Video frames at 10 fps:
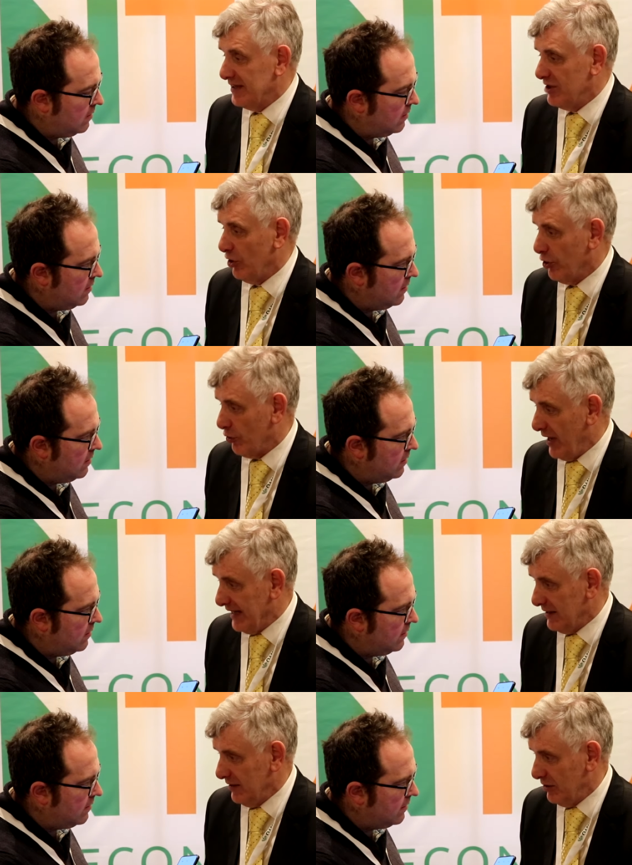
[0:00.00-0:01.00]
Speaker 1: that's a
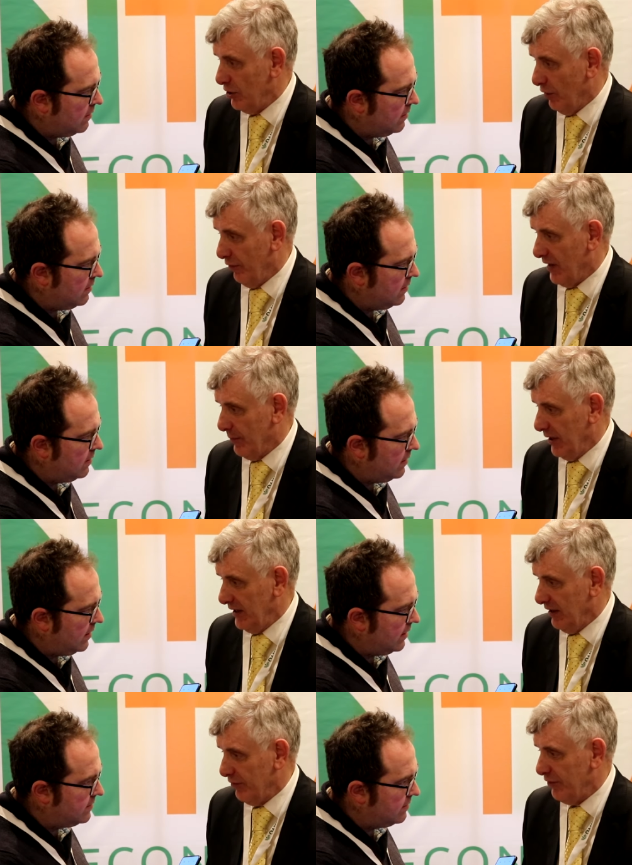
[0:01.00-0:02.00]
threat to your
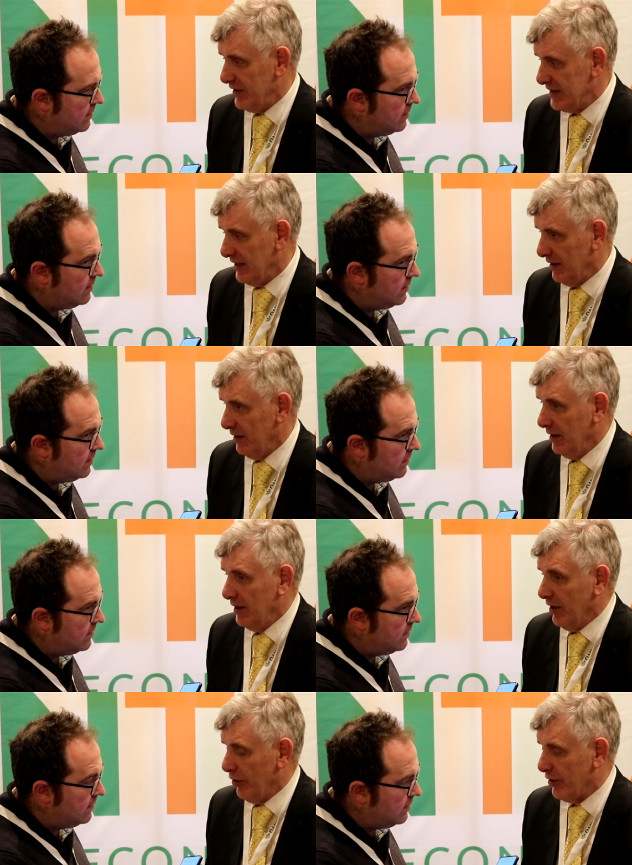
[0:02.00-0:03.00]
family, a physical
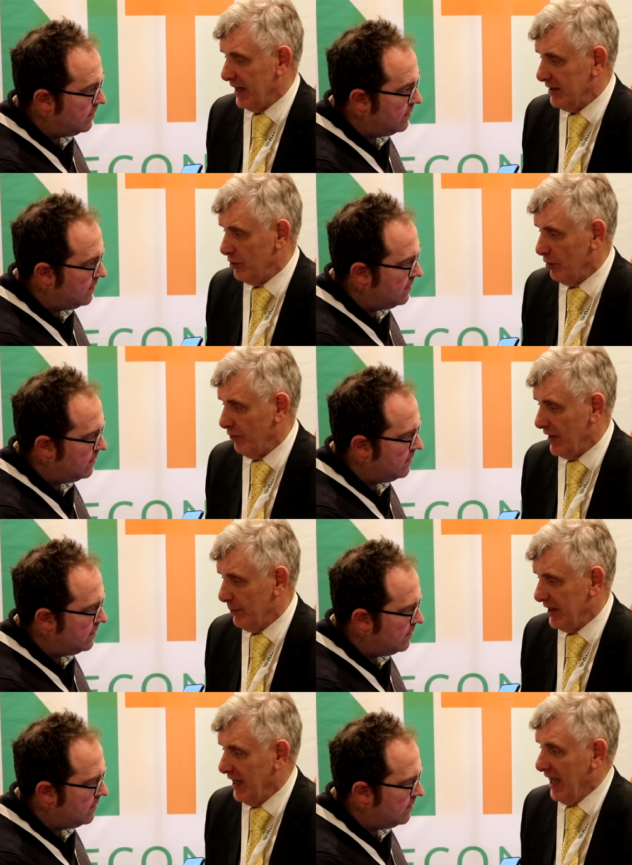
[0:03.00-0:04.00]
threat to your
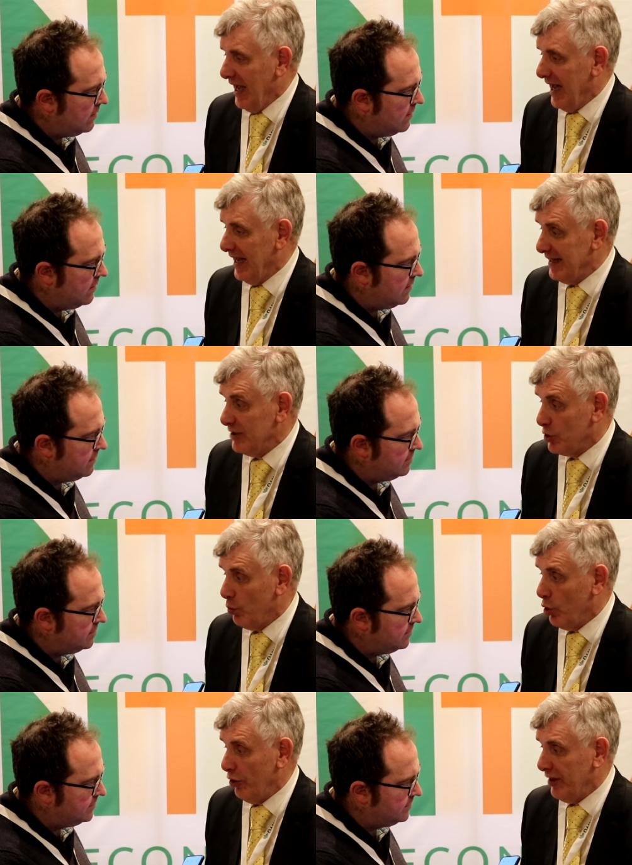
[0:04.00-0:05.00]
family, and it's
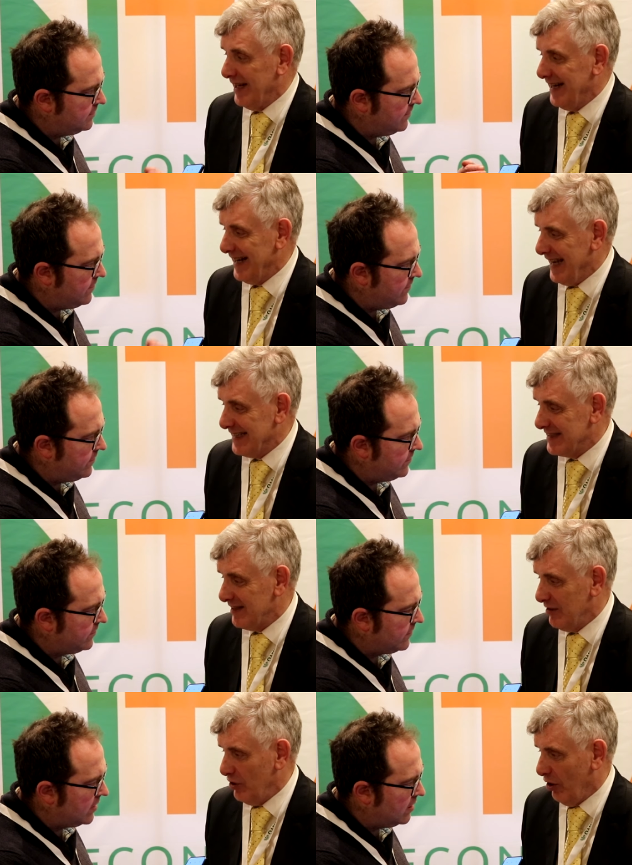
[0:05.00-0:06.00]
worth less
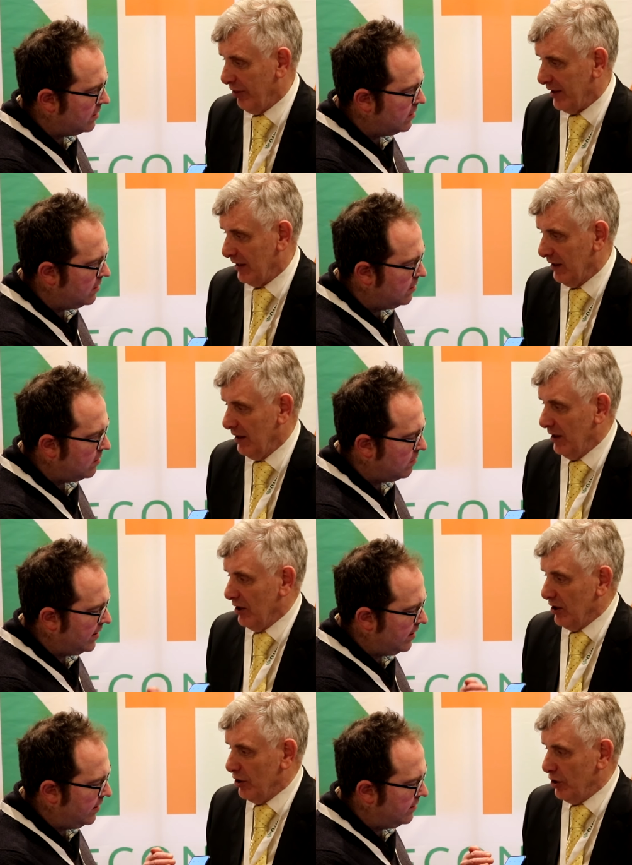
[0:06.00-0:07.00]
than nothing.
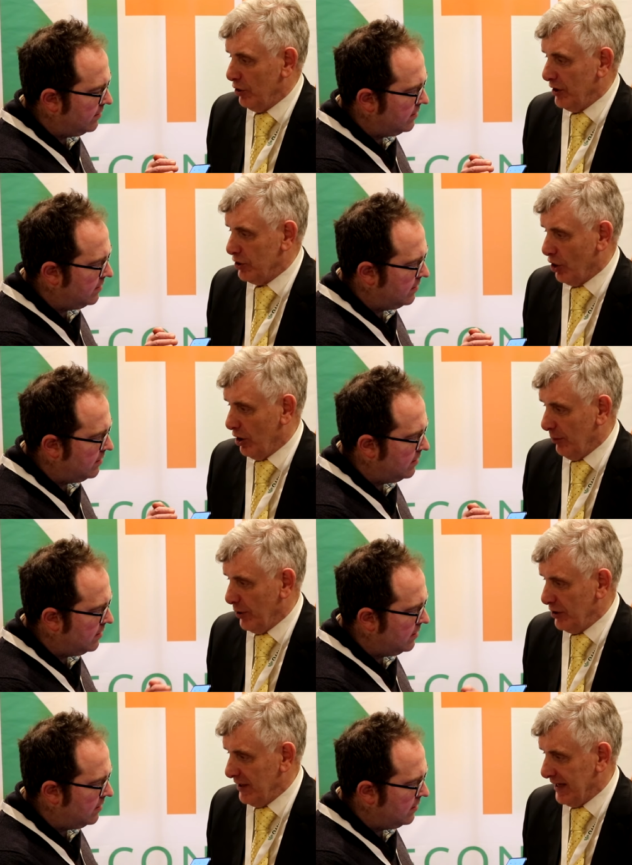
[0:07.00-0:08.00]
They talk
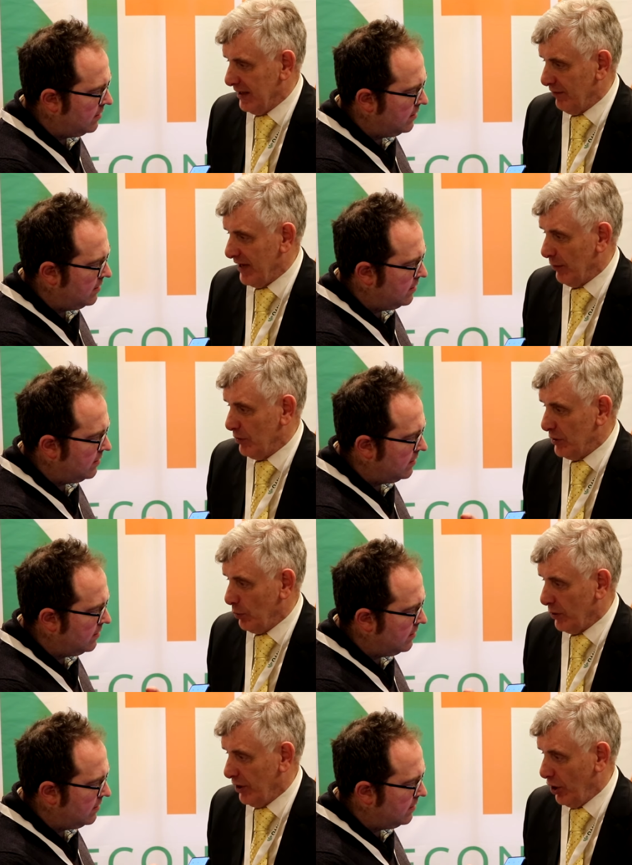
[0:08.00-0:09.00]
about negative
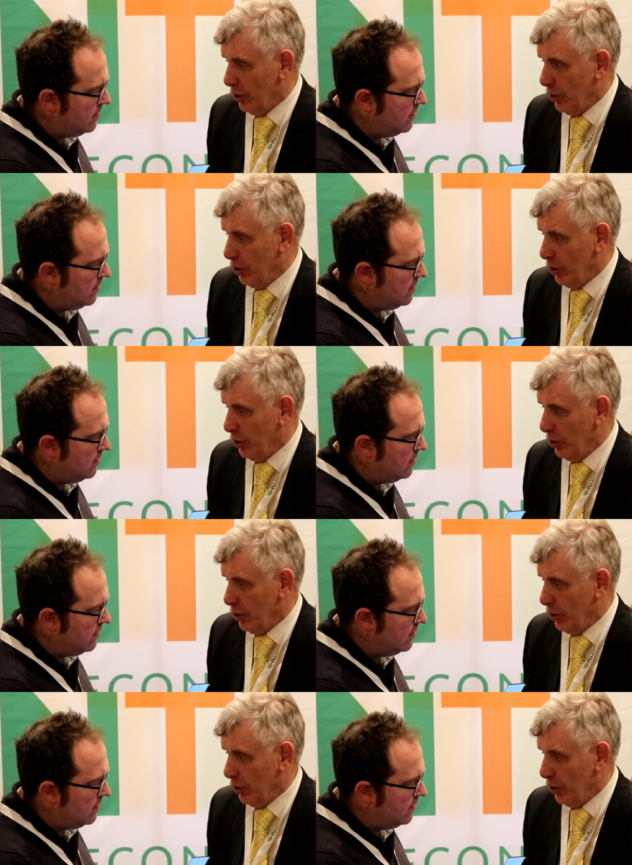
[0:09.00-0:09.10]
equity when the